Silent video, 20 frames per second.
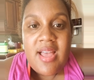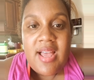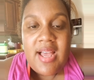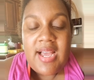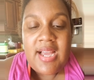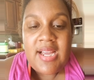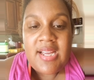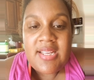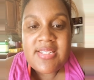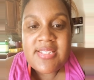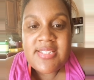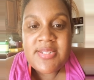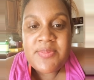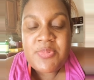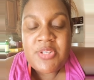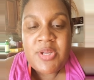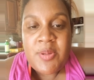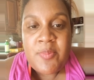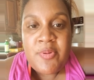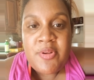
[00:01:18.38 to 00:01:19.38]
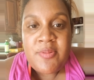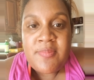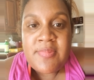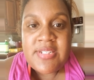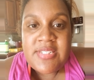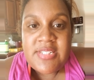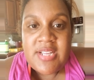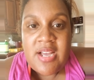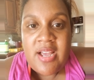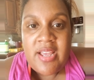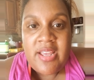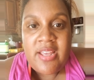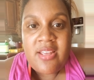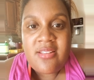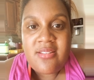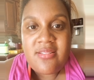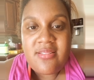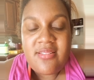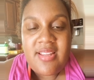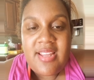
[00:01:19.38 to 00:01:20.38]
I slipped up on my
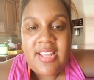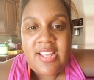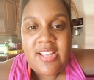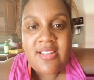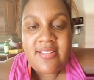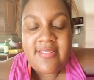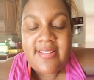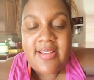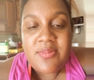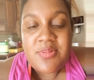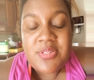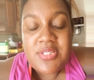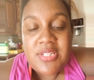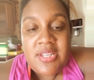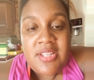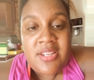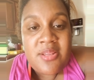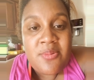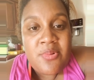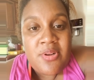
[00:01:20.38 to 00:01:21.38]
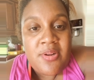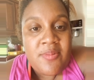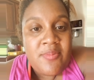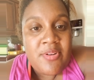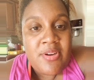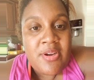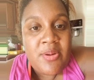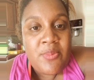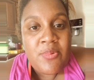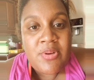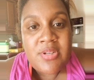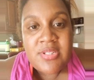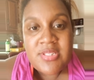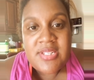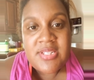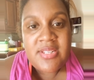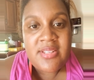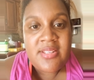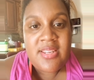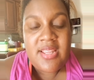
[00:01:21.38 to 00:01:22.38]
diet. And I was eating whatever I
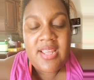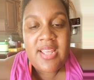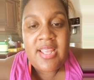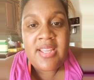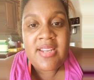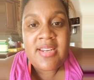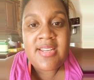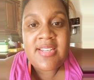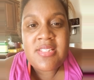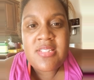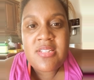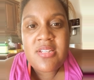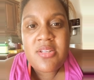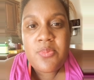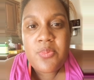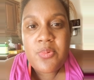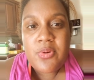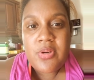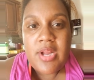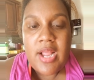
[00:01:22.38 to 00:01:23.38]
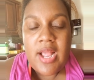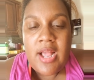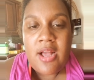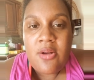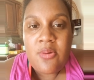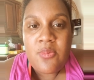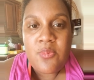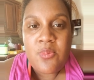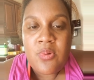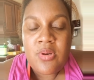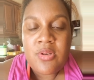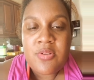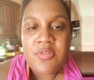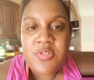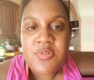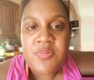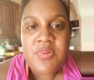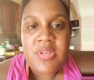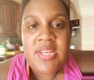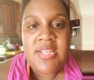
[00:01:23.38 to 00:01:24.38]
wanted. And I did work out 1
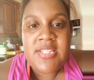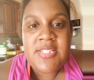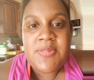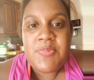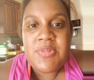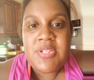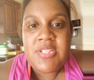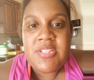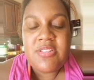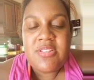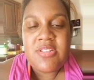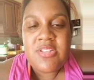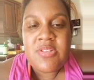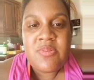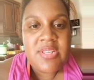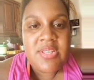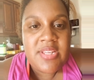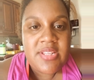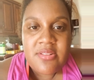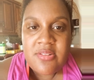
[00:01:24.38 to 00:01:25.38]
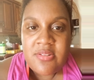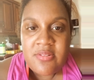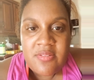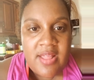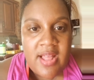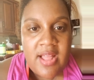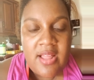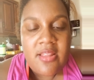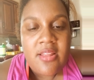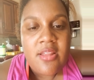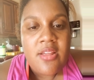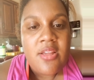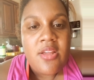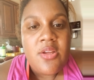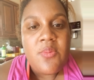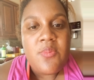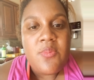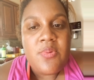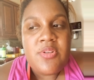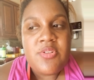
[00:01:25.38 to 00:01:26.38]
or 2 days. But you can't do that
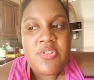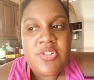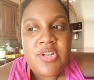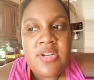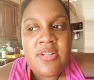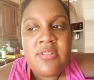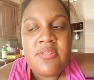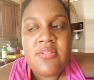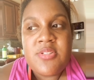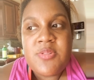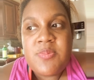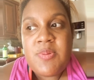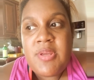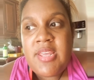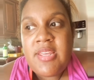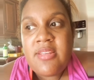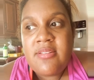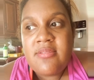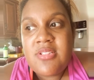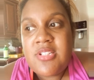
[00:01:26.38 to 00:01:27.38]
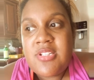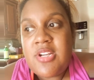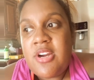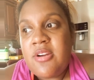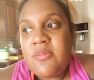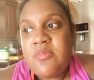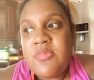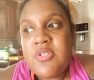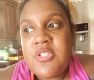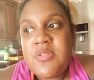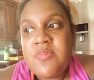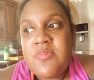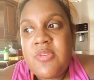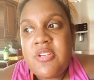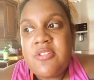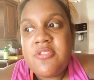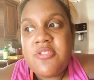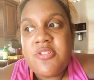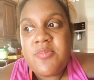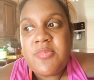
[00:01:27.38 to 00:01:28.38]
when you're trying to lose weight. Sorry, I'm just
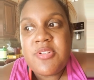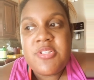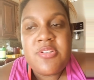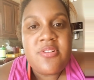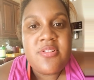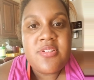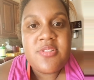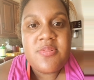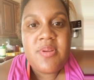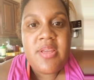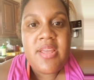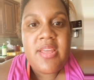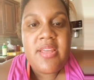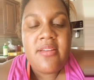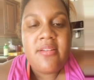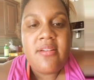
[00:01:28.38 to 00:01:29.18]
making sure my dog's okay.